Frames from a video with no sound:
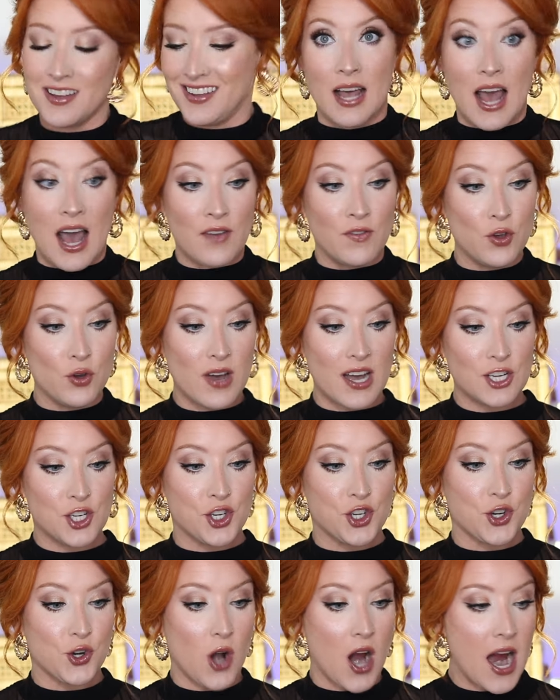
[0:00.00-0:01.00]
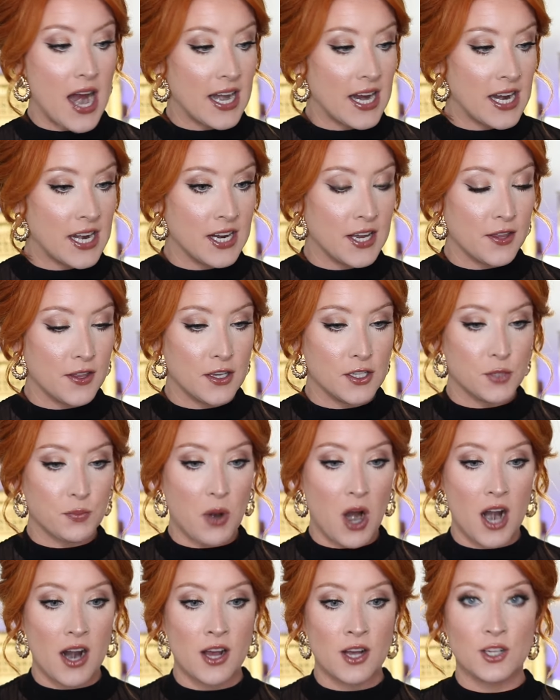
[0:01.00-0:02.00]
Have you guys tried any of these
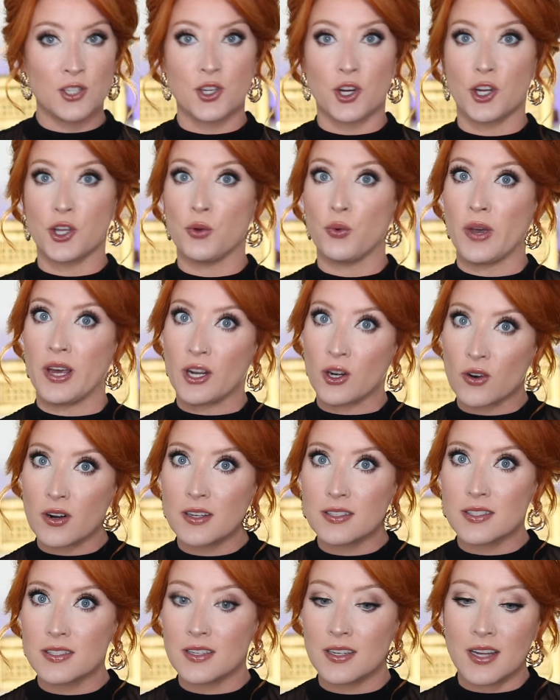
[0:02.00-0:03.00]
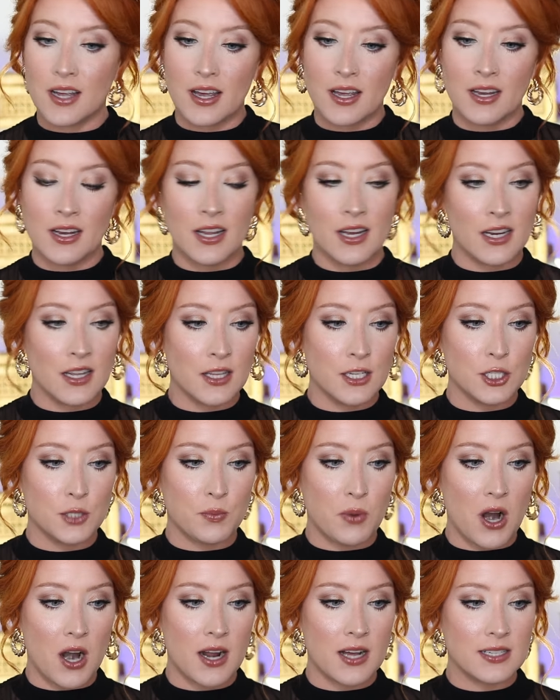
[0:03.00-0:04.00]
products? Are you interested in any of these
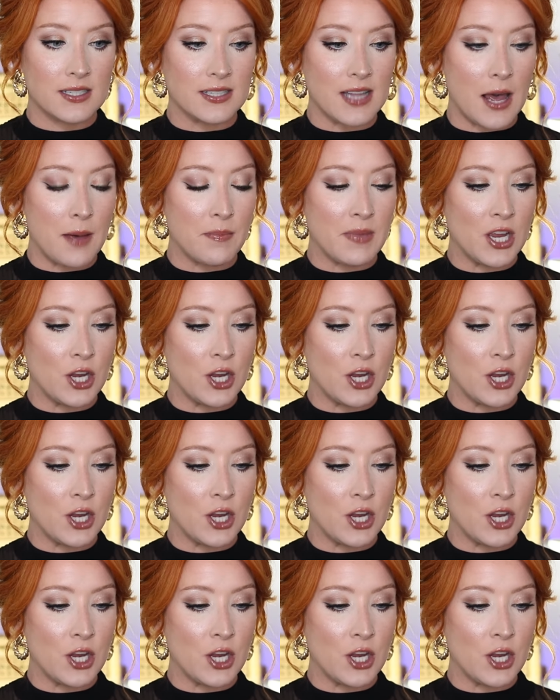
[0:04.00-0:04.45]
products? Let me